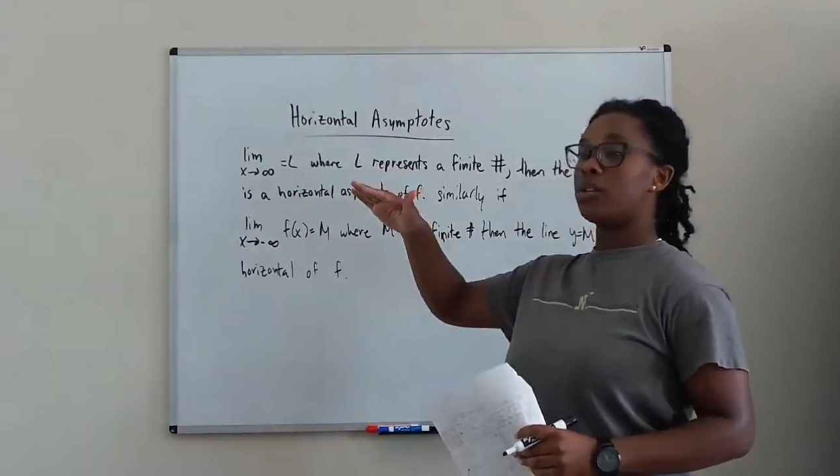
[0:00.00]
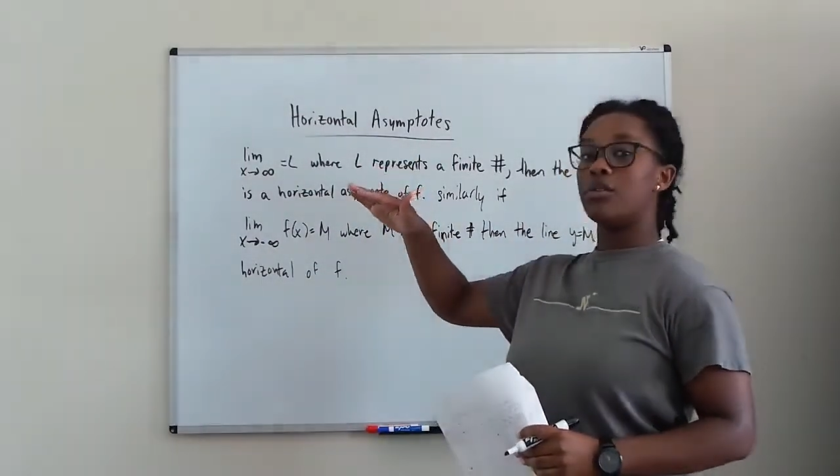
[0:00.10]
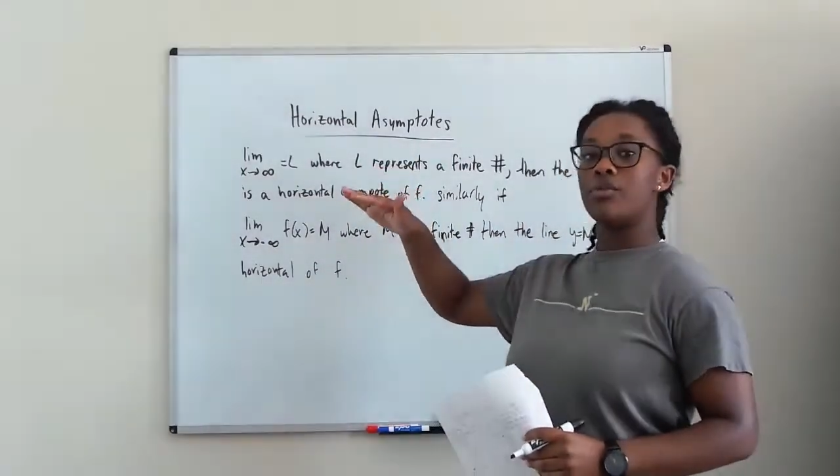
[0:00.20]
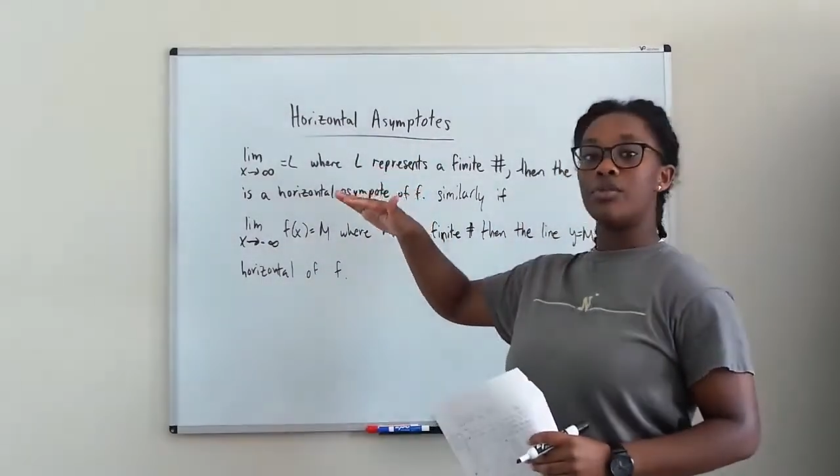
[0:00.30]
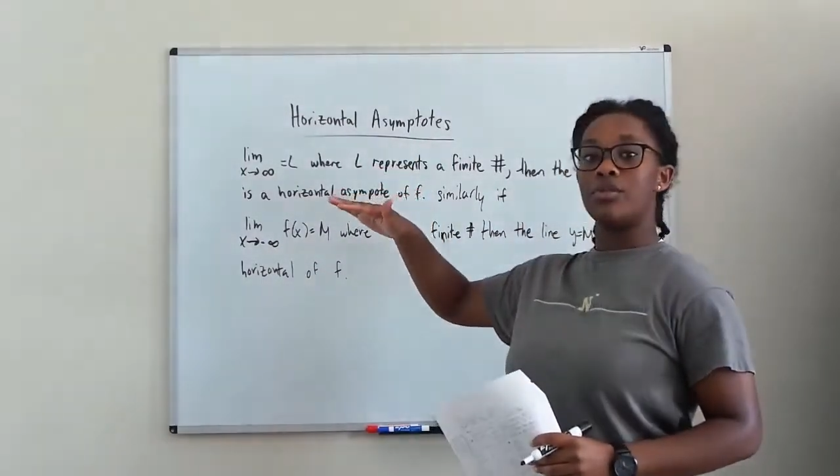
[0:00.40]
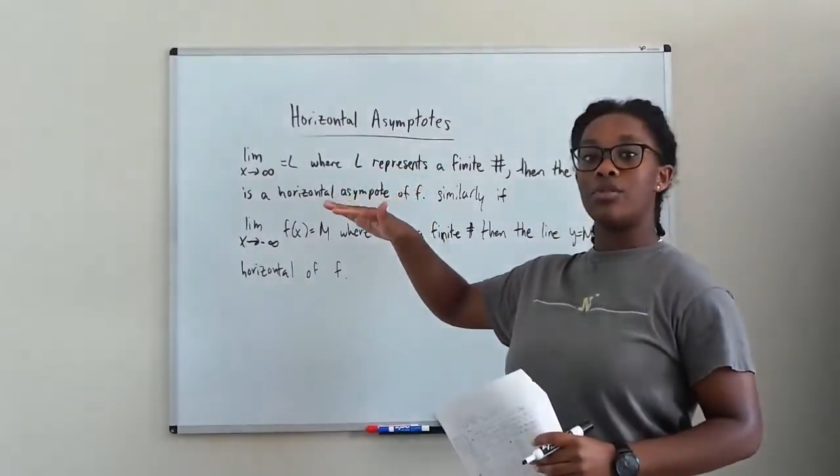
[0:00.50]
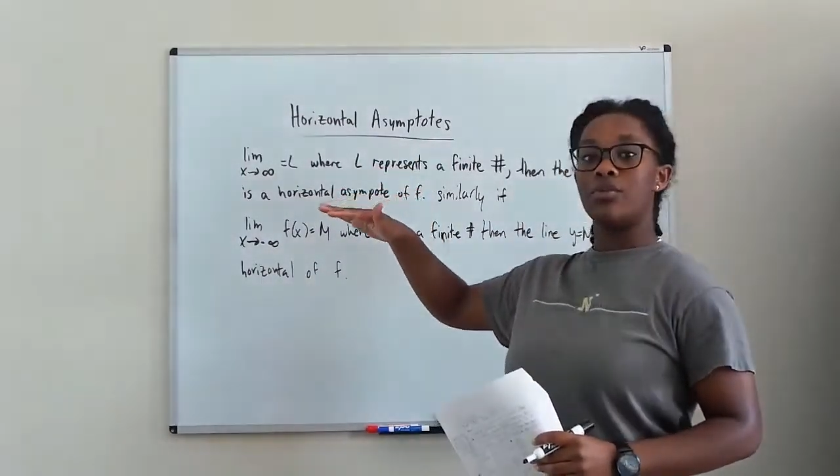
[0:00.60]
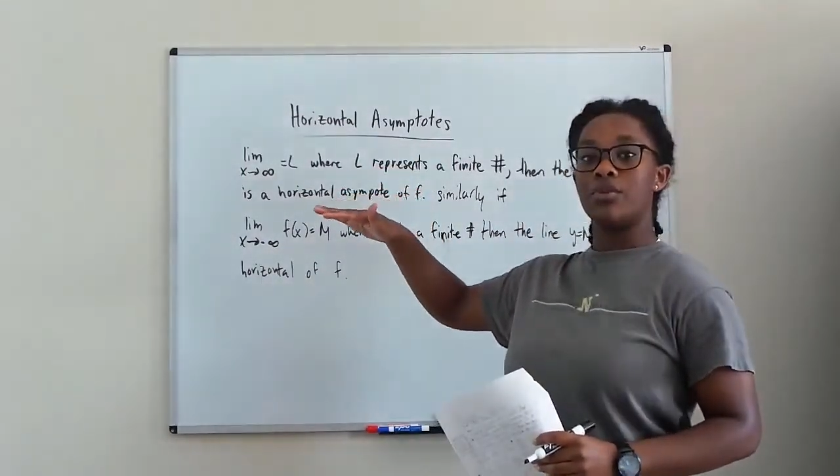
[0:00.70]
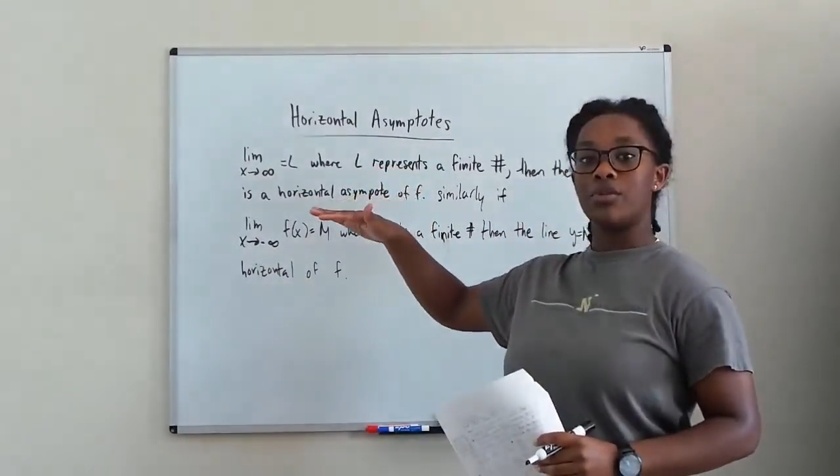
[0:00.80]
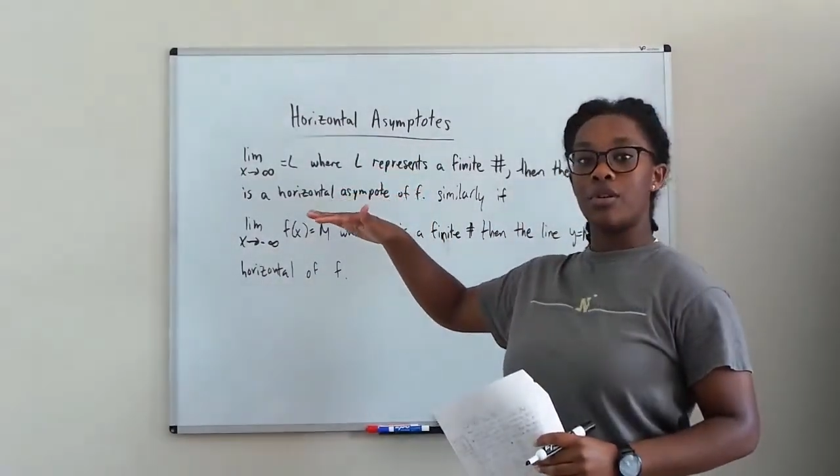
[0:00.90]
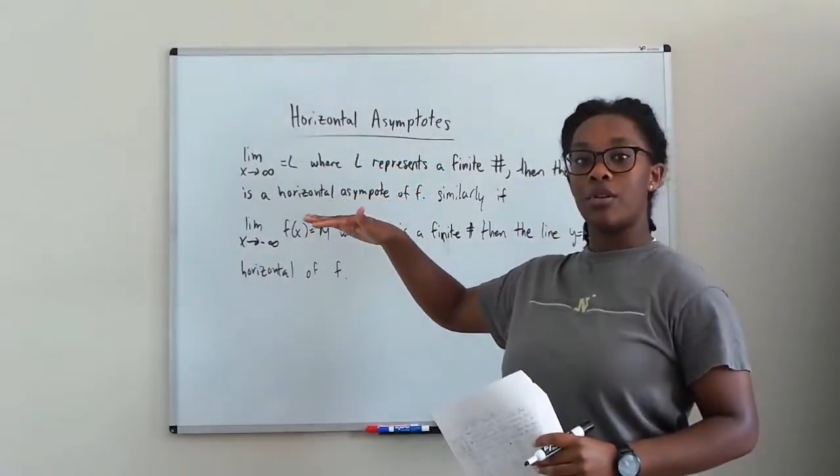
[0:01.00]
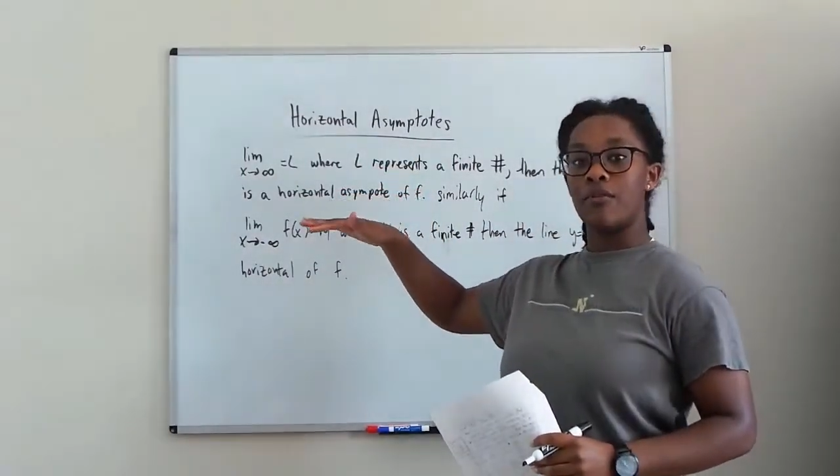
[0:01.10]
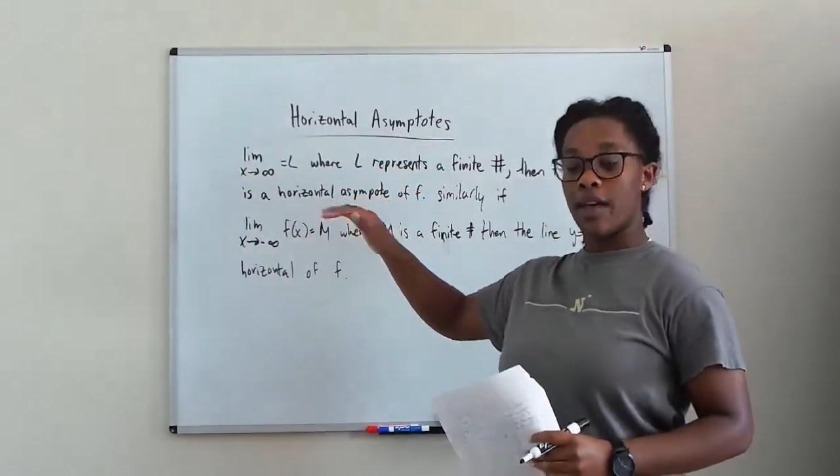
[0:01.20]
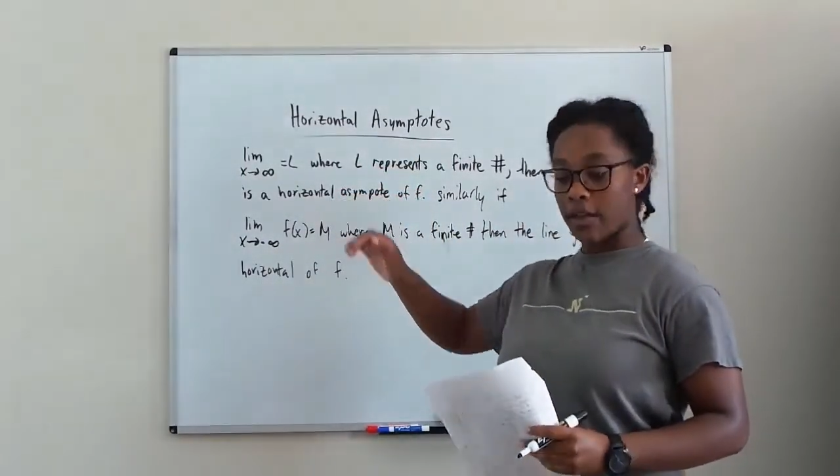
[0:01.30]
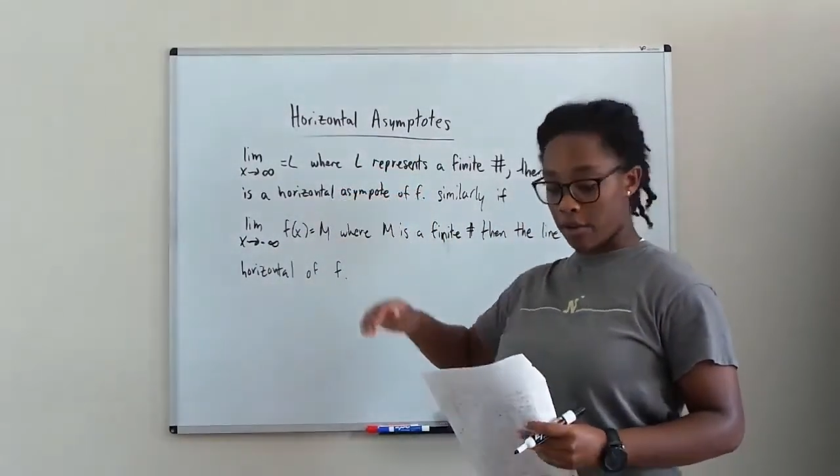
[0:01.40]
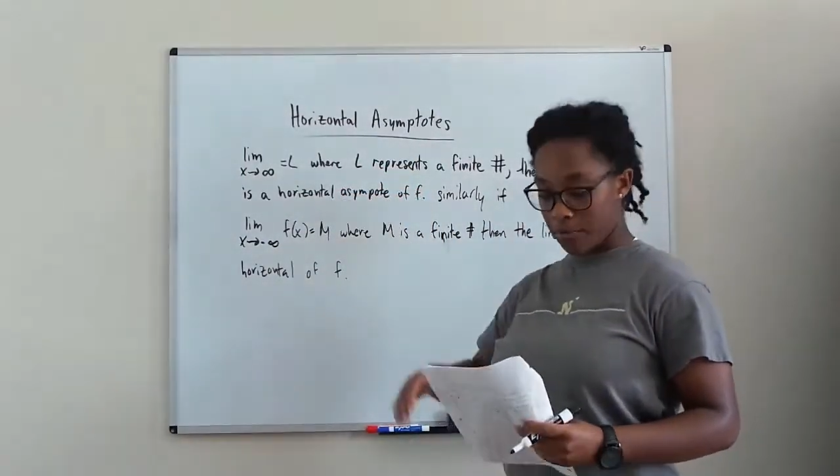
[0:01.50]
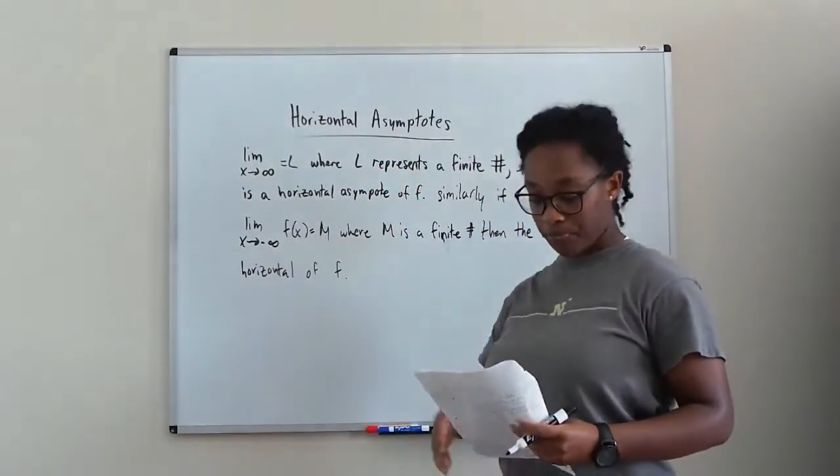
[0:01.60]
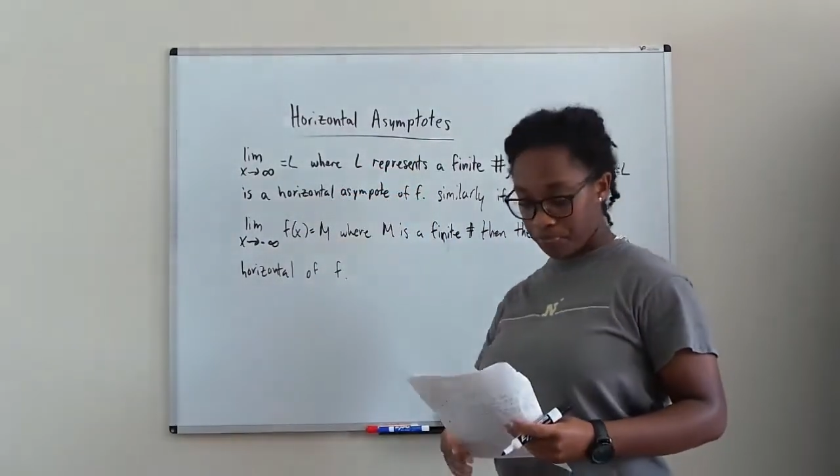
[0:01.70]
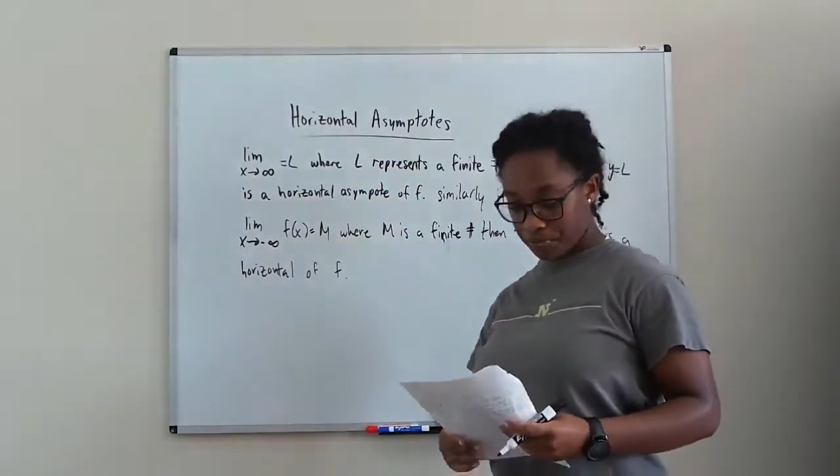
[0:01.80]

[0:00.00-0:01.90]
closer to a certain value.